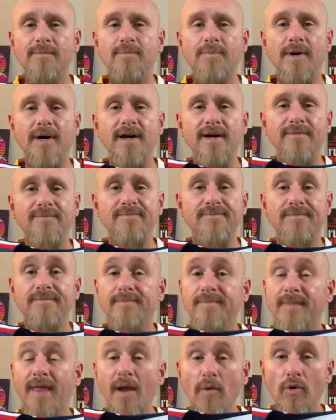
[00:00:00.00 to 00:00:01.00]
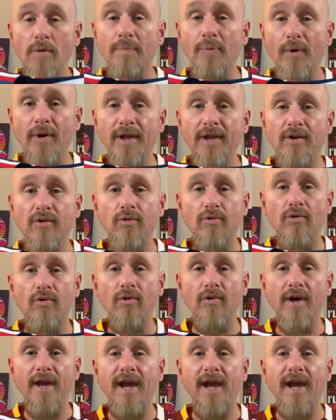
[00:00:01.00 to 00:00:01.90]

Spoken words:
but they were pretty cool.